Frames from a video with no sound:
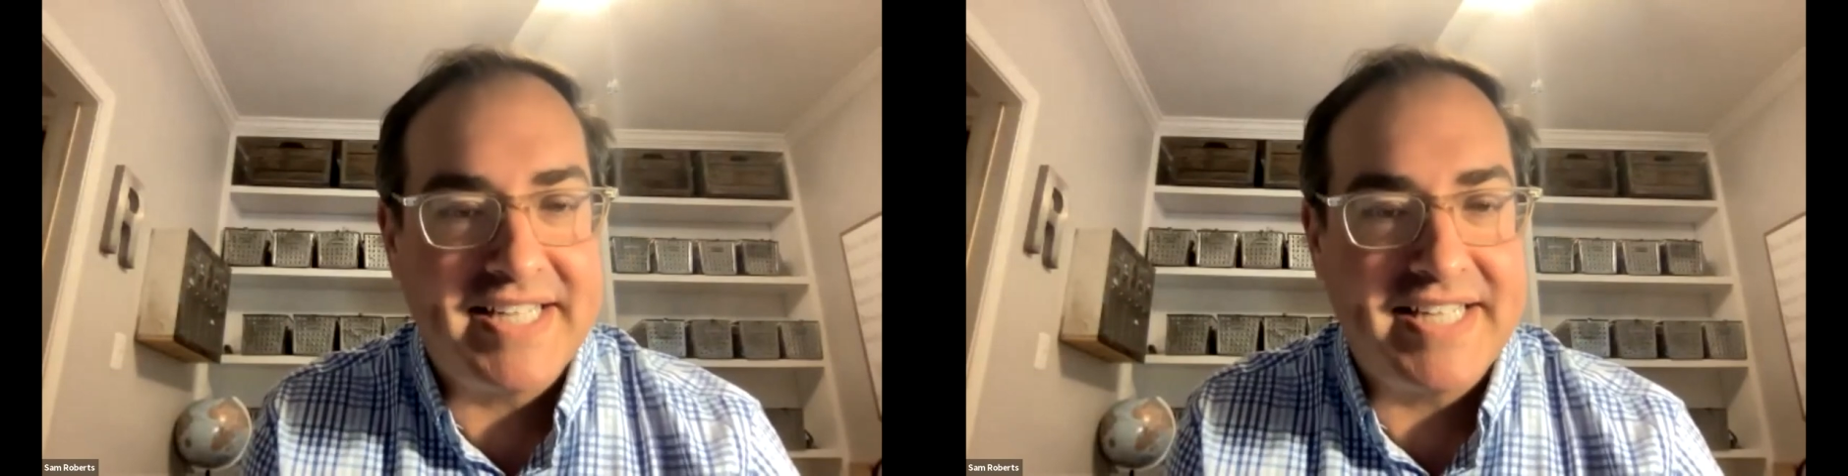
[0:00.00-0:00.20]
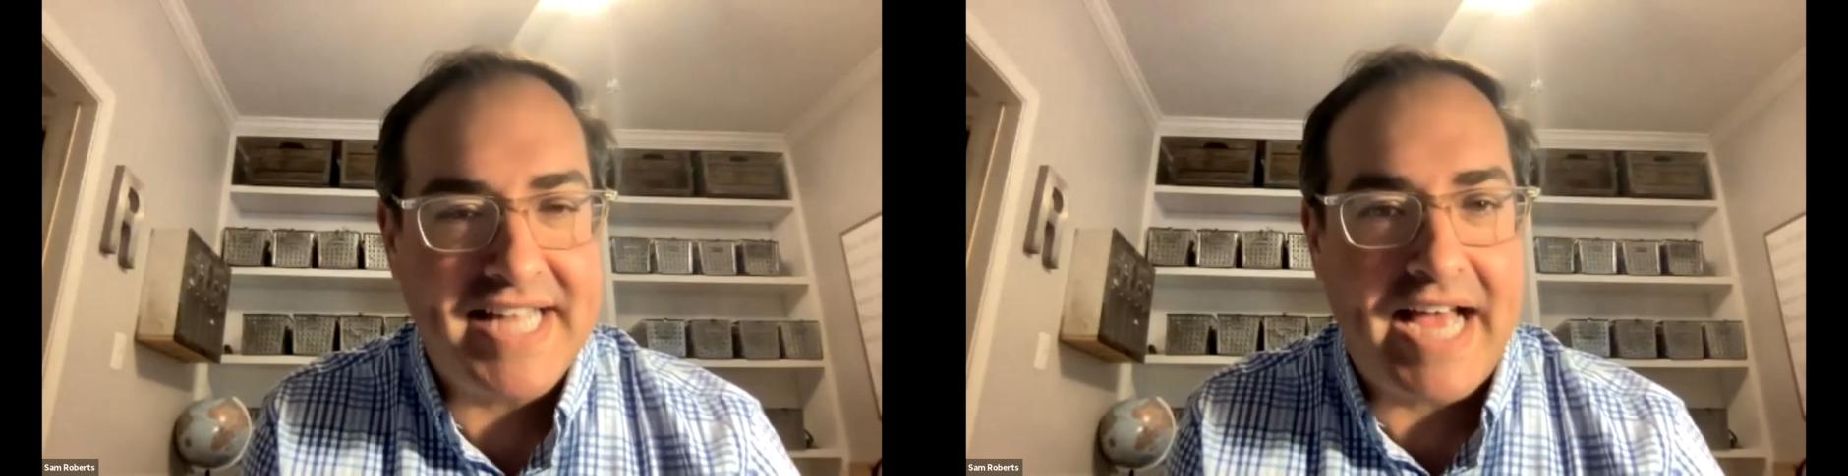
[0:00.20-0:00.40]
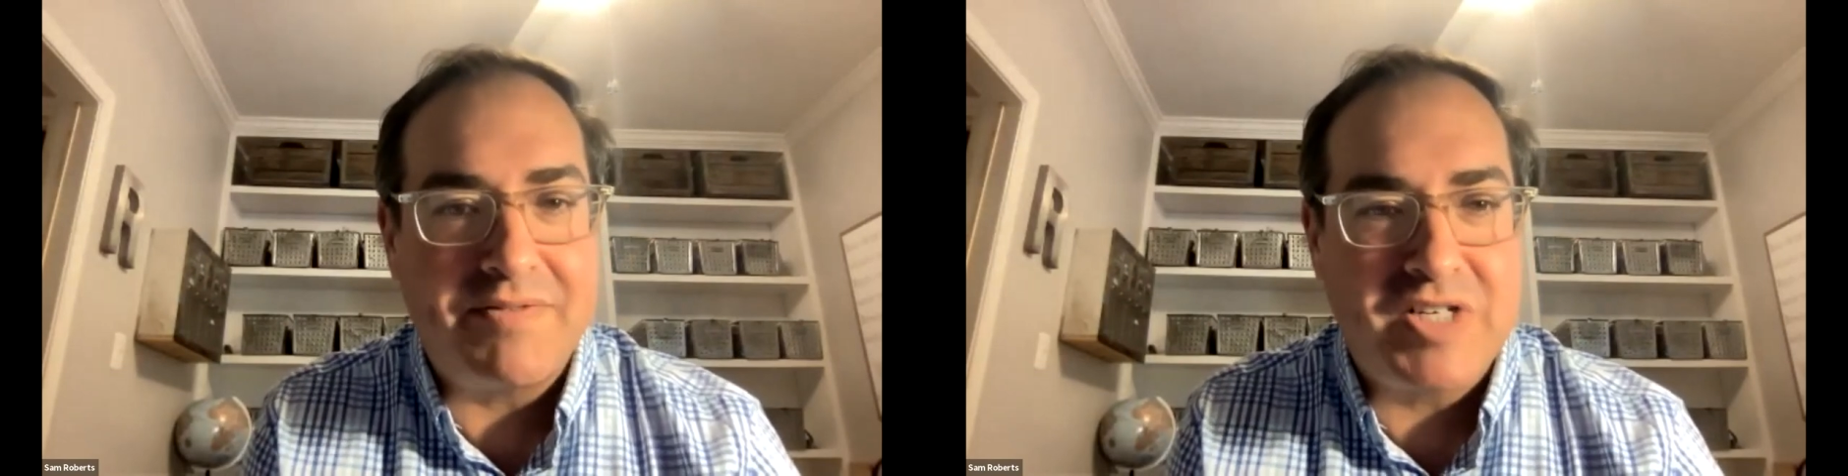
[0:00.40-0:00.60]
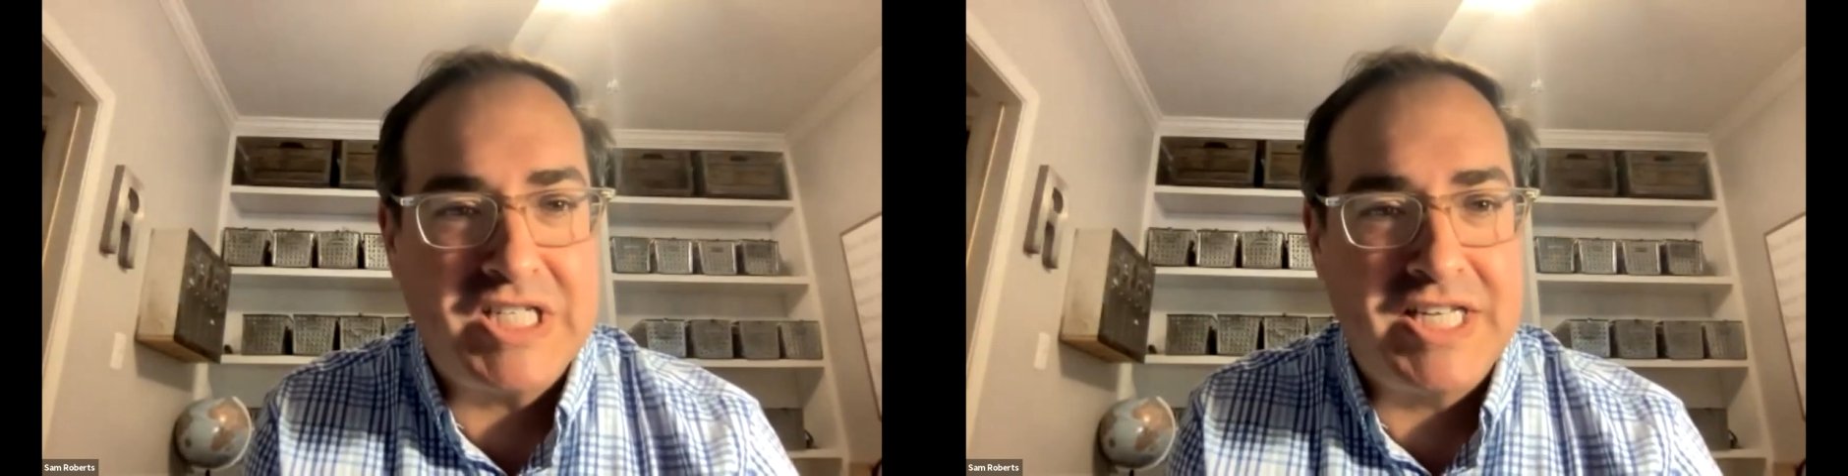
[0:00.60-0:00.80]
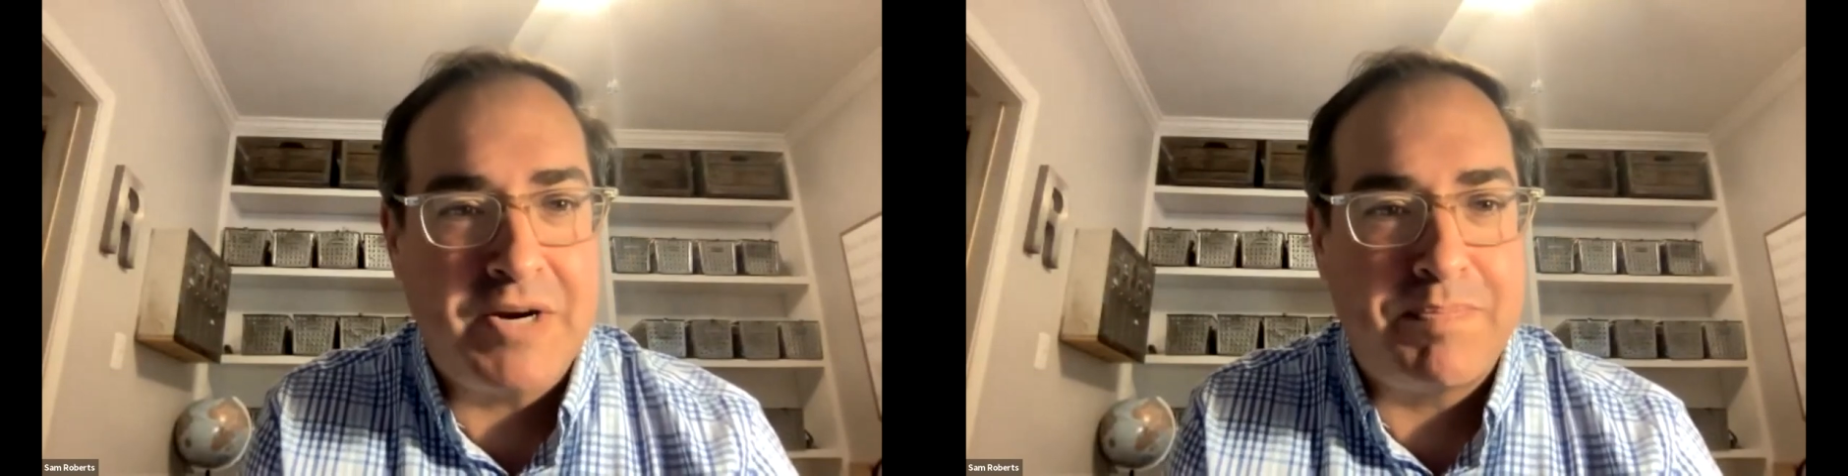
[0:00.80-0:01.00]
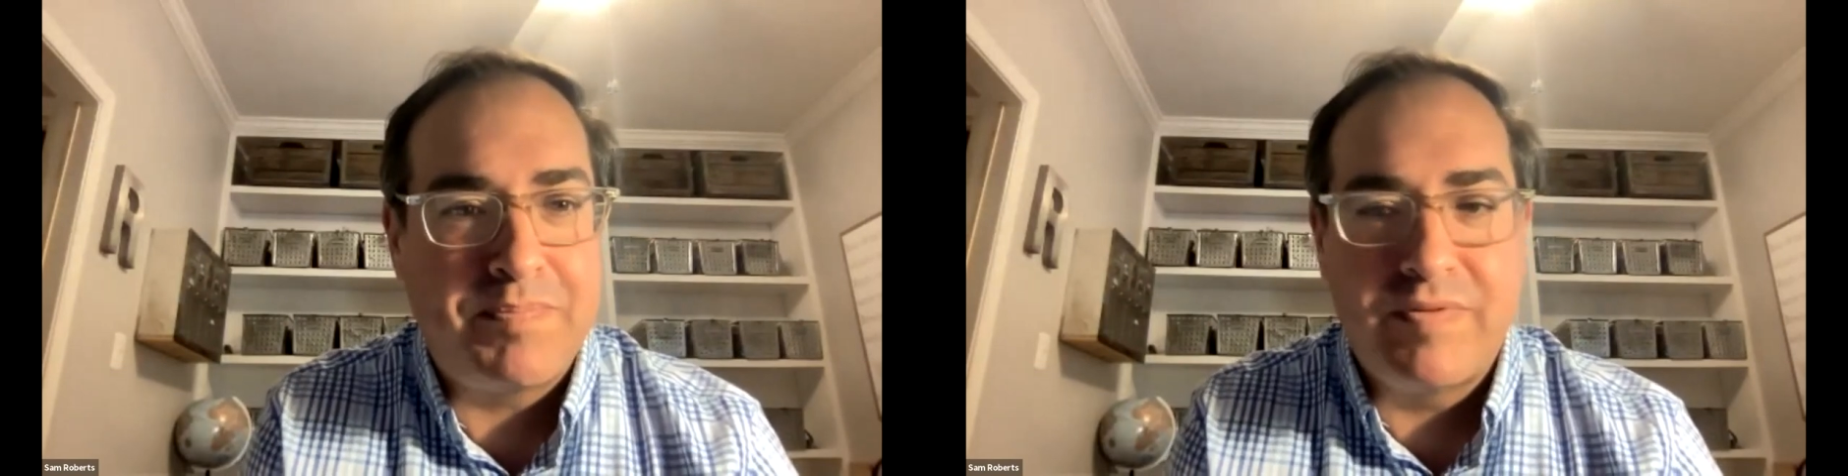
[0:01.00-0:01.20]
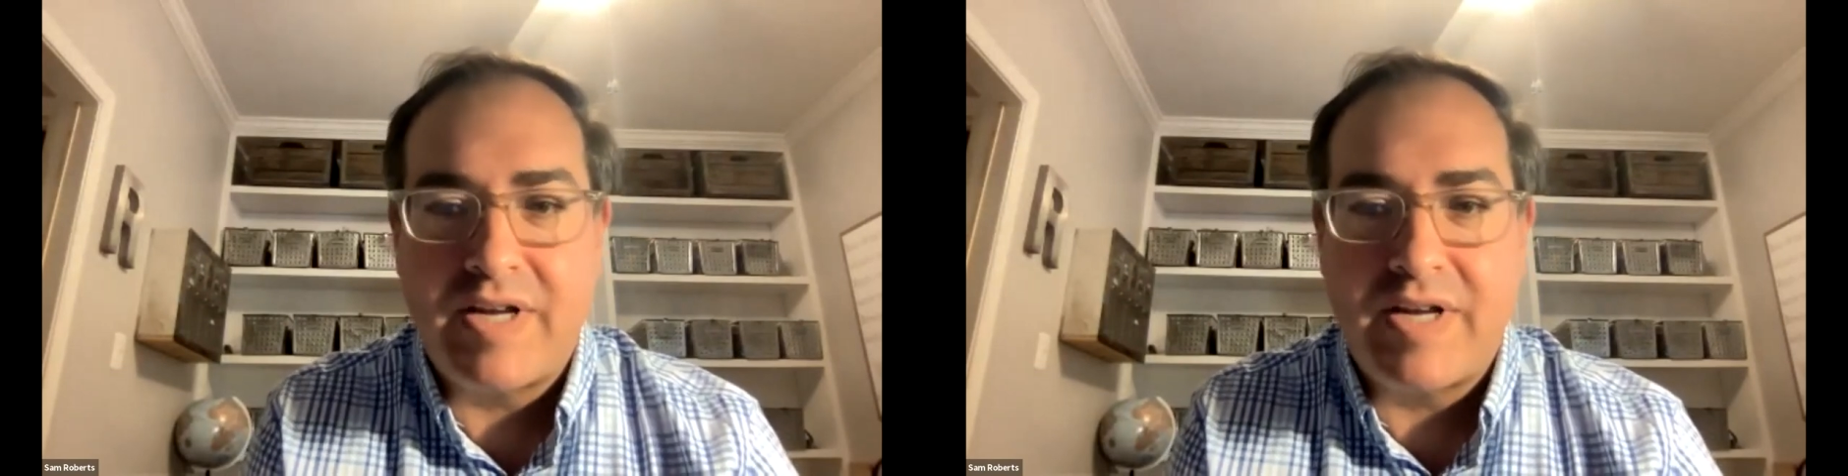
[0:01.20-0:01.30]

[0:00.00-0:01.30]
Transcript: Because is that your